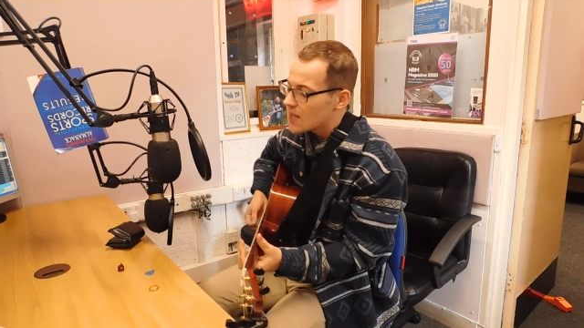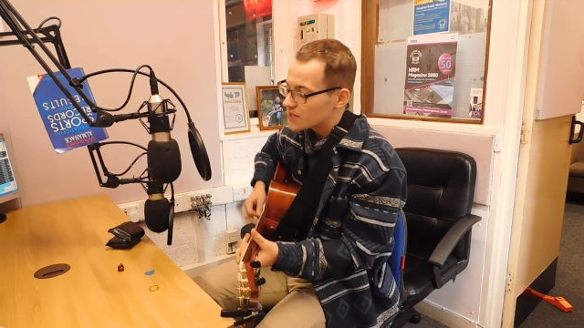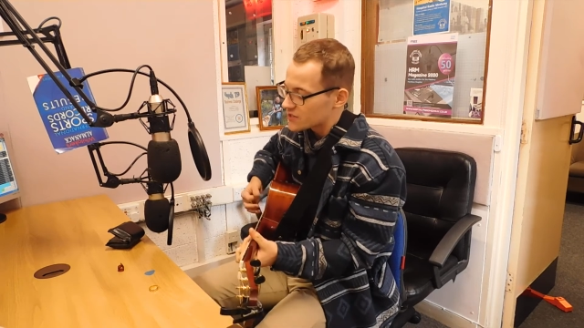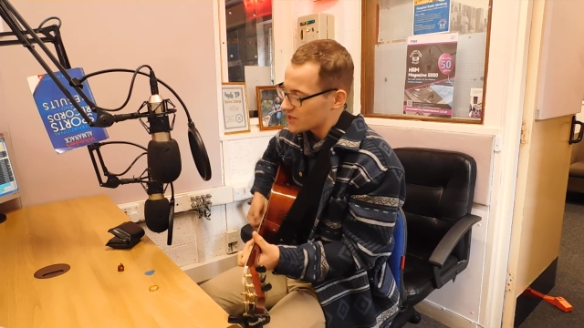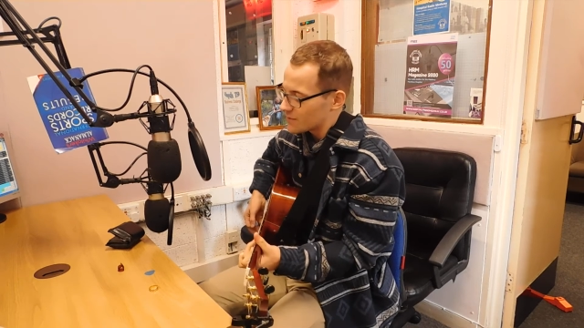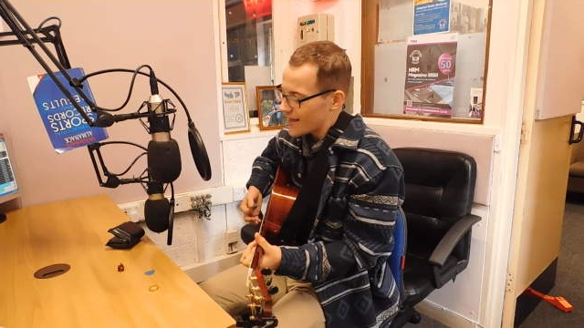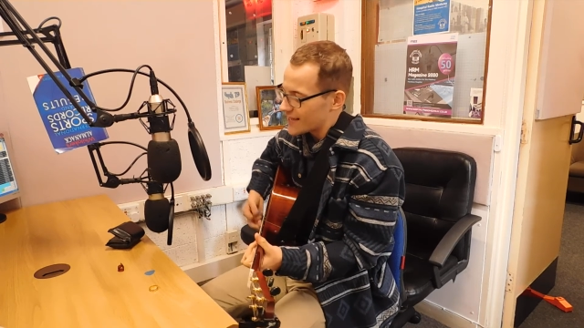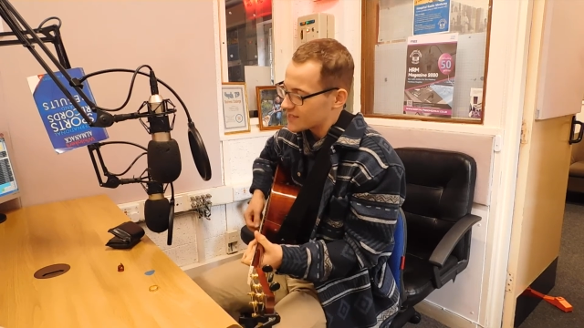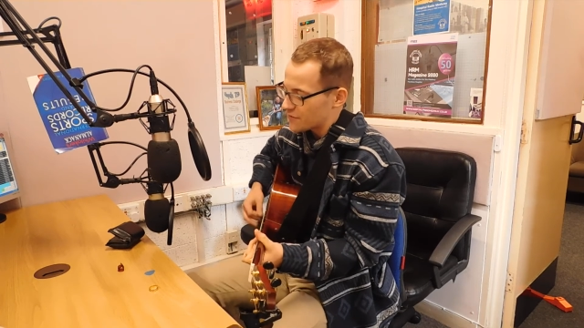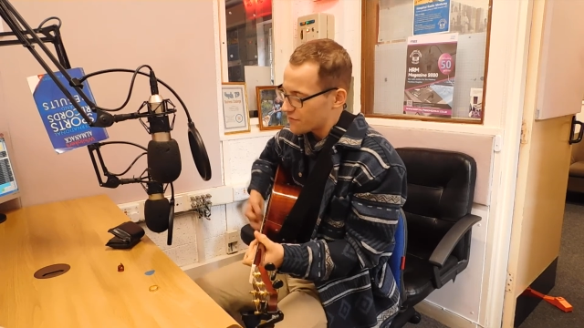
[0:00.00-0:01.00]
Some
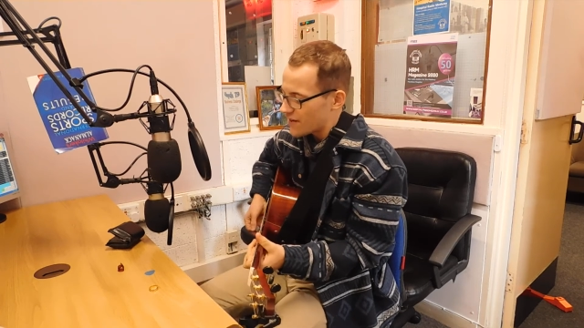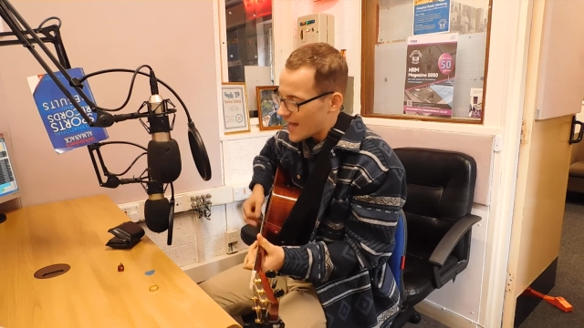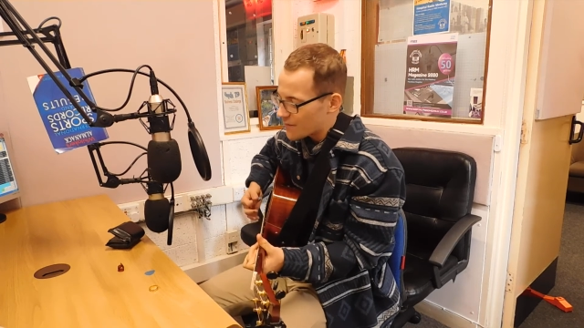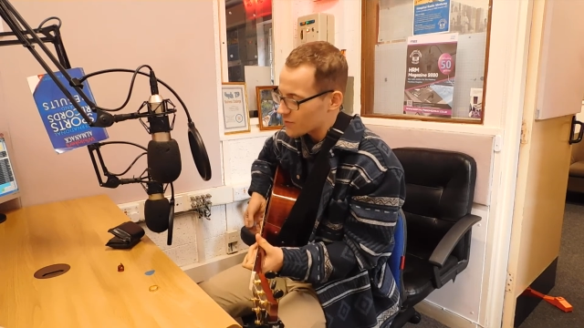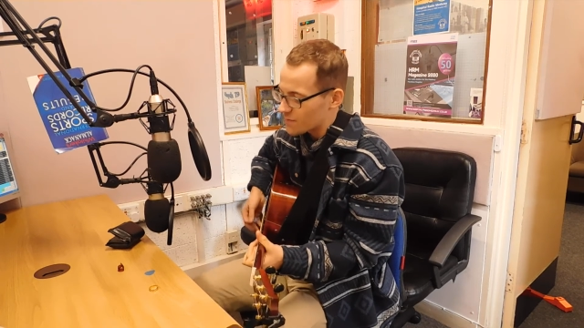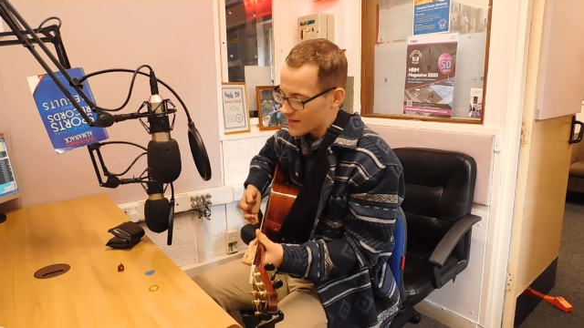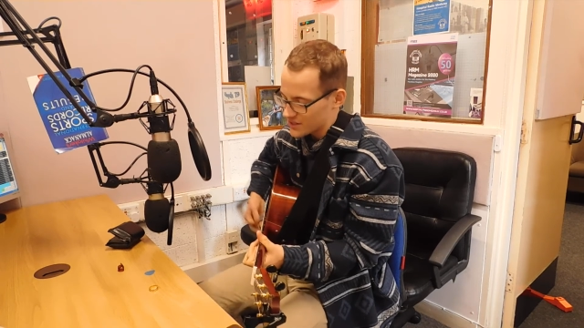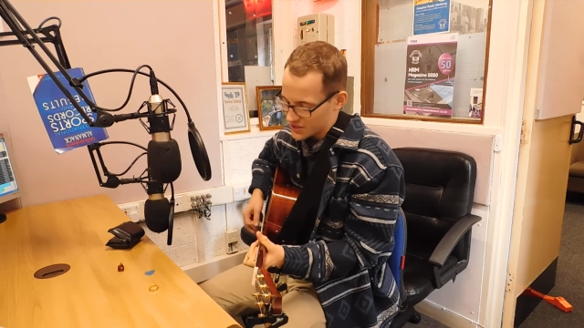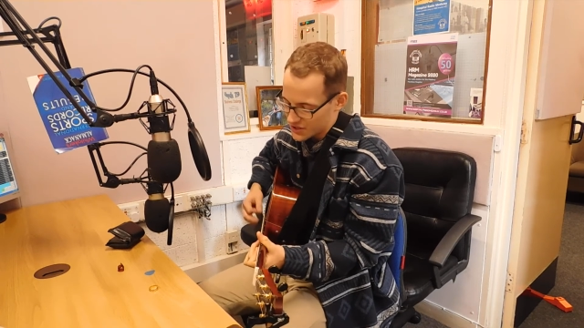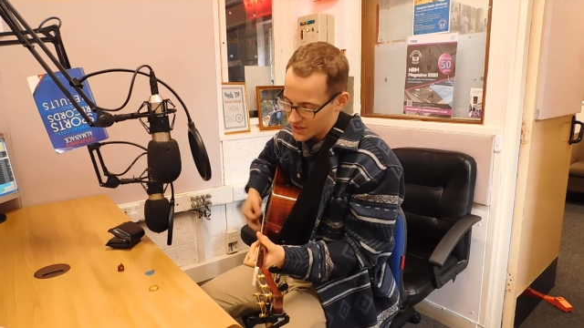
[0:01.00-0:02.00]
nights I fight with my
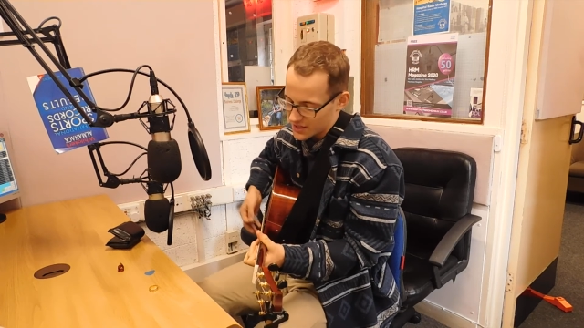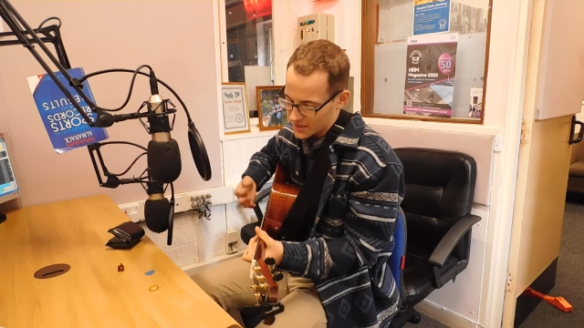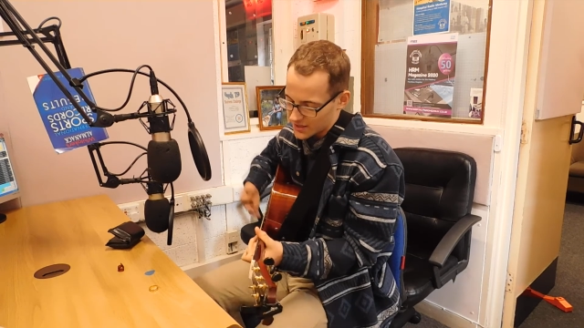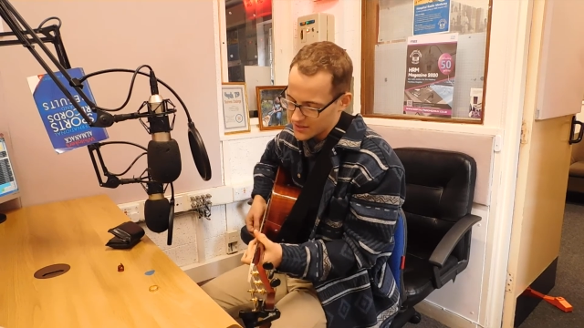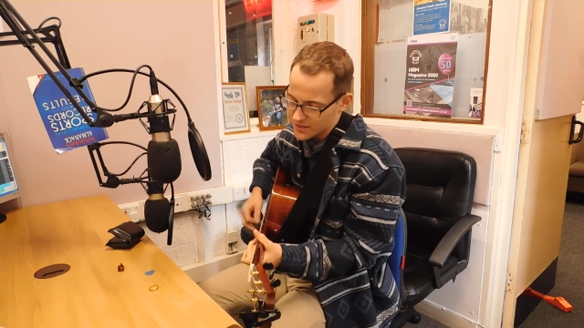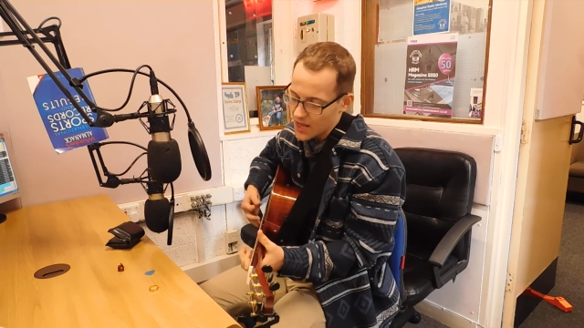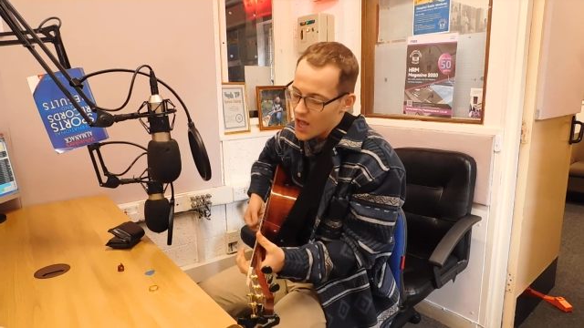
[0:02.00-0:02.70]
sheets,